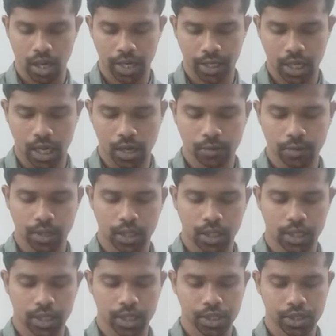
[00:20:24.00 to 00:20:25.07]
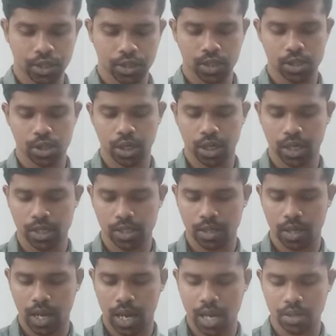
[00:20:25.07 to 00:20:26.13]
I have heard it in the
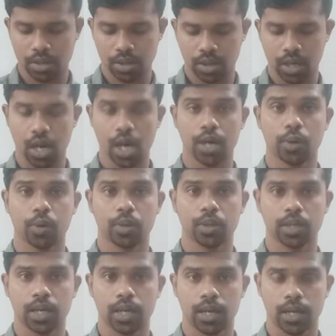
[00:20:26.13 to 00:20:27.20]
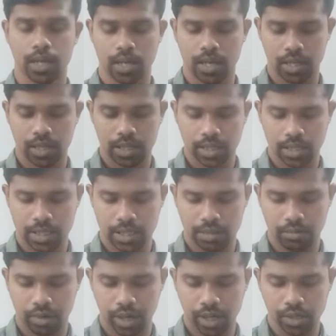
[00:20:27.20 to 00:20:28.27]
chillest land and on the
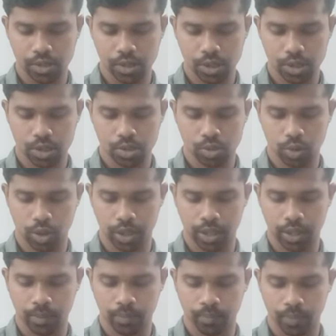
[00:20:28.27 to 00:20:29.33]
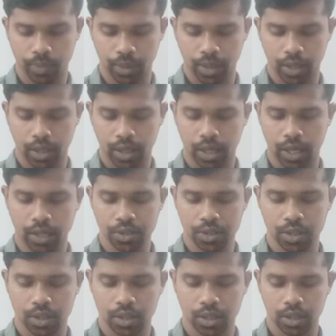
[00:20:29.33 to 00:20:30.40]
strangest sea,
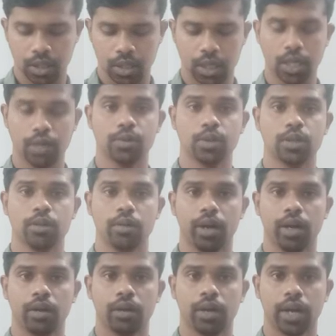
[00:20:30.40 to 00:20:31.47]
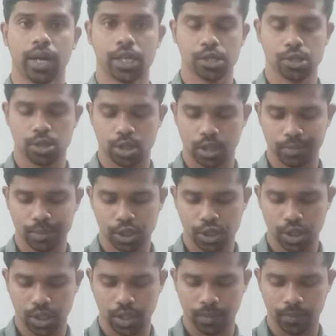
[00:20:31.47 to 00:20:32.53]
yet never in
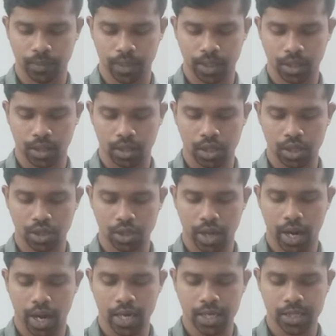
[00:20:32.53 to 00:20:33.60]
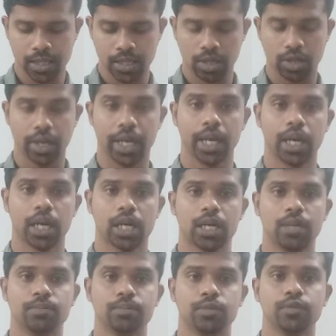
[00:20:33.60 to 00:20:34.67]
extremity it asked a
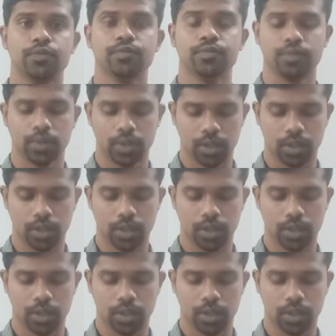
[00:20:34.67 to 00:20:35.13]
crumb of